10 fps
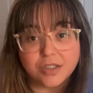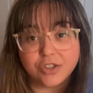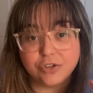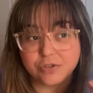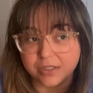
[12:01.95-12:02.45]

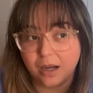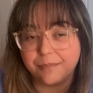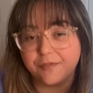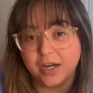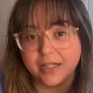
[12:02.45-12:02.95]
You
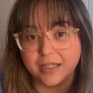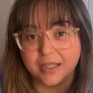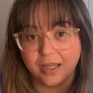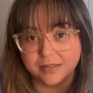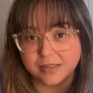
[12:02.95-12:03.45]
stop fighting
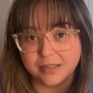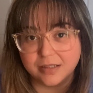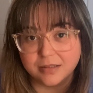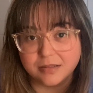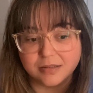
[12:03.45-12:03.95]
against
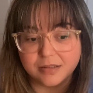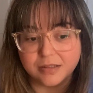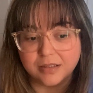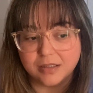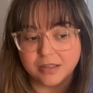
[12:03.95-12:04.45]
it
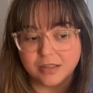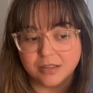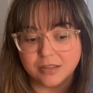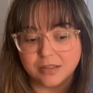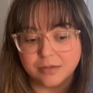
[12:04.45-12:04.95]

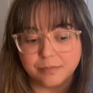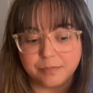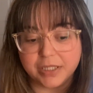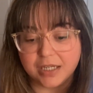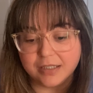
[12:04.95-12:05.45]

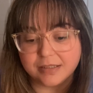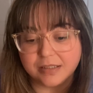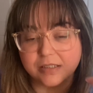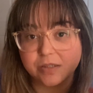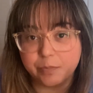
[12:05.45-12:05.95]
because the
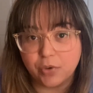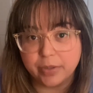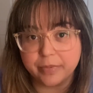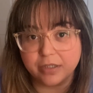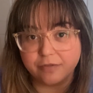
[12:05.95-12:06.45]

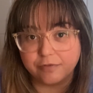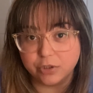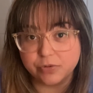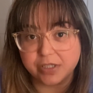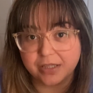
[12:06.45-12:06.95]
disappointment of
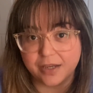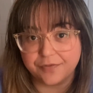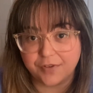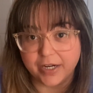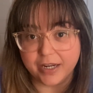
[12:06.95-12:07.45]
losing that
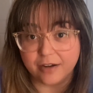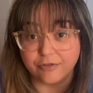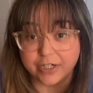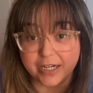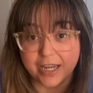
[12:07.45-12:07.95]
fight
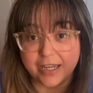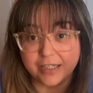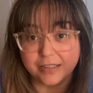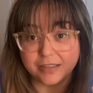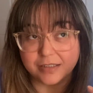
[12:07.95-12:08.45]
every day
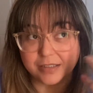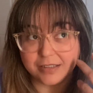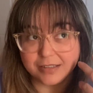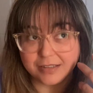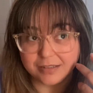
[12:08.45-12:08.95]

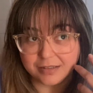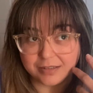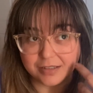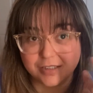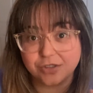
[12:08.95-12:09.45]

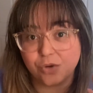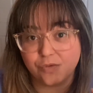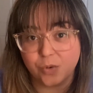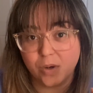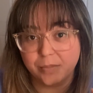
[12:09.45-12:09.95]
is
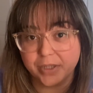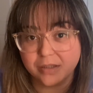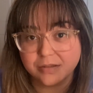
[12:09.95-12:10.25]
overwhelming.